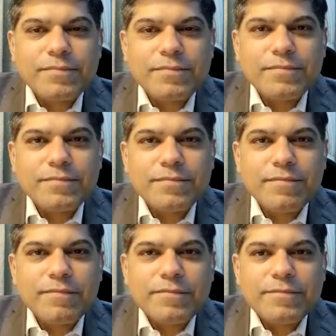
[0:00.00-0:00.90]

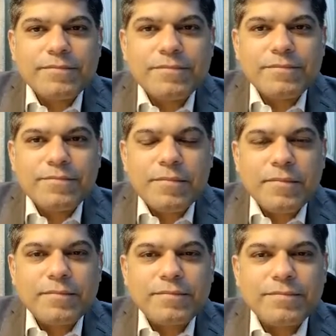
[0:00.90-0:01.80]

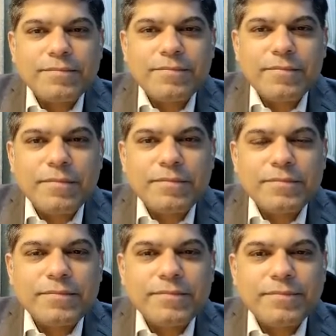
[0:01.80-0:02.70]

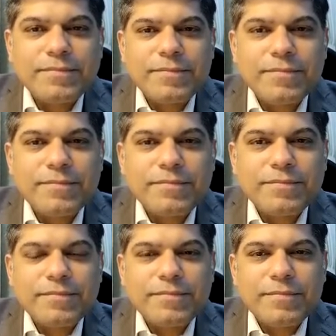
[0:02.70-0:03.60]

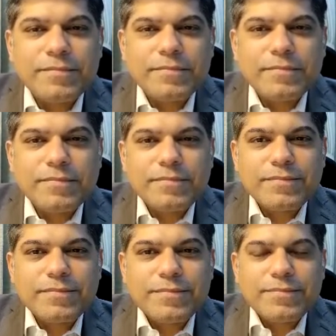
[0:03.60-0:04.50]

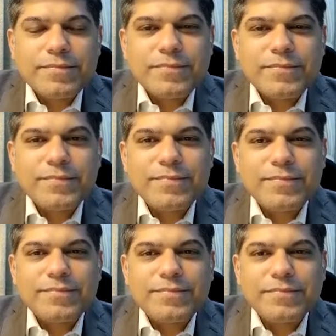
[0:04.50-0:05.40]

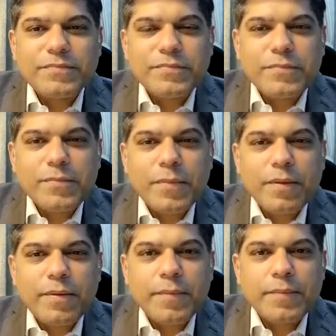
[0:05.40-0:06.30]

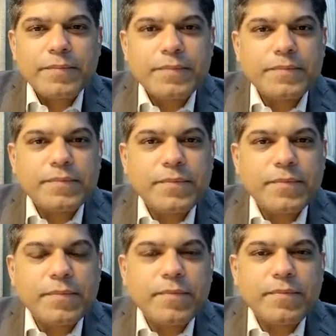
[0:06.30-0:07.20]

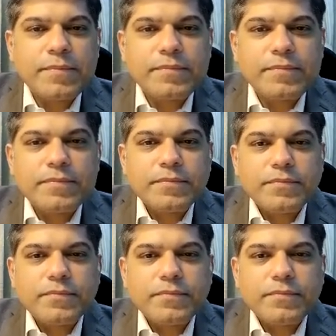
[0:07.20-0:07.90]
[no speech]